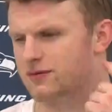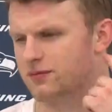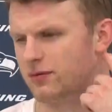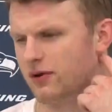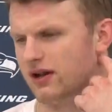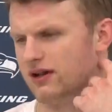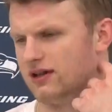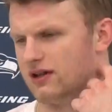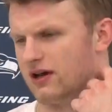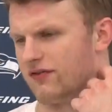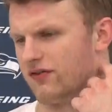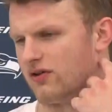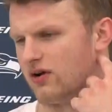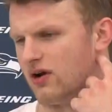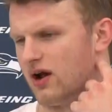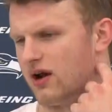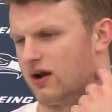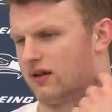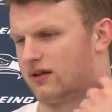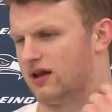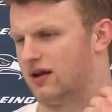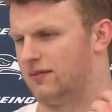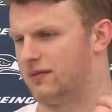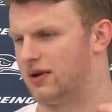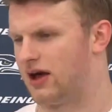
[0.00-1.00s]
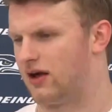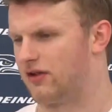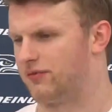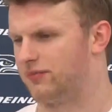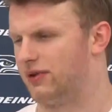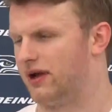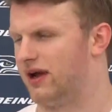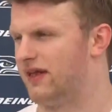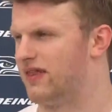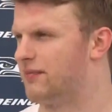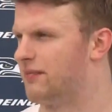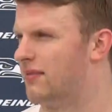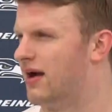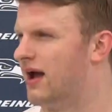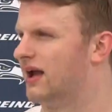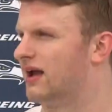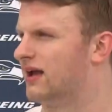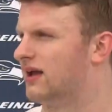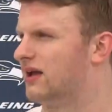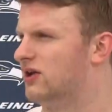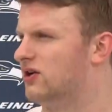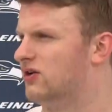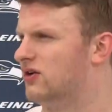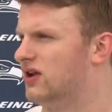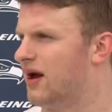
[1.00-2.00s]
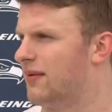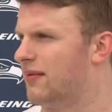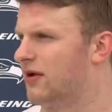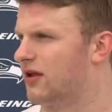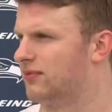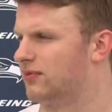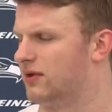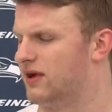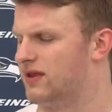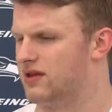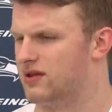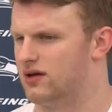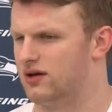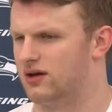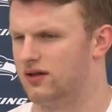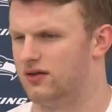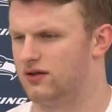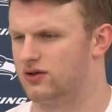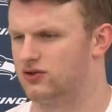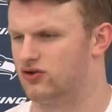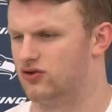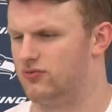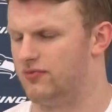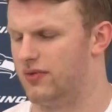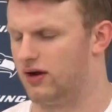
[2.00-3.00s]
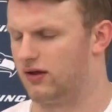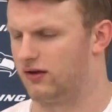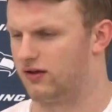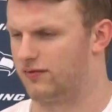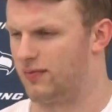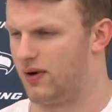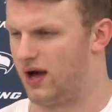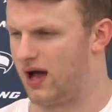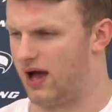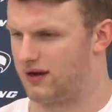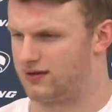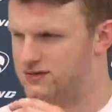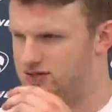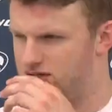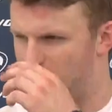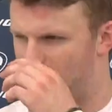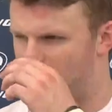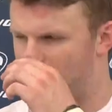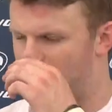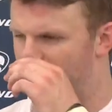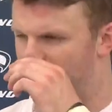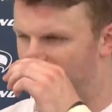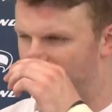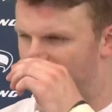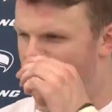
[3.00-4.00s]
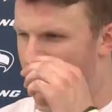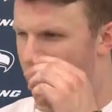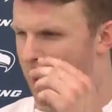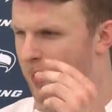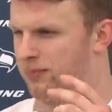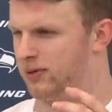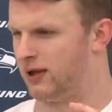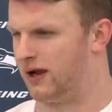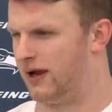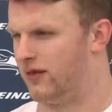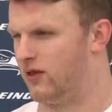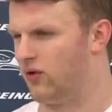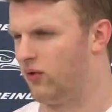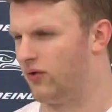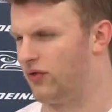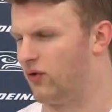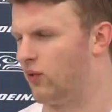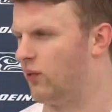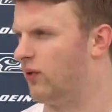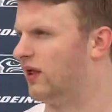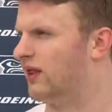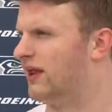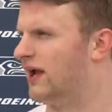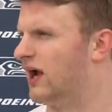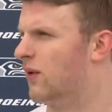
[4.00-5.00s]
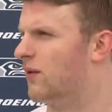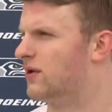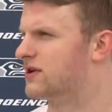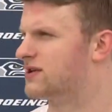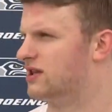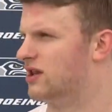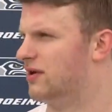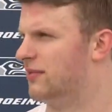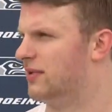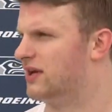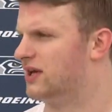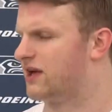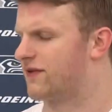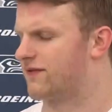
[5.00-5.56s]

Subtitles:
It's pretty different, honestly. I mean, I was playing the Mike at UW. I was playing the true middle spot, so I'm playing the Will here, which is a little bit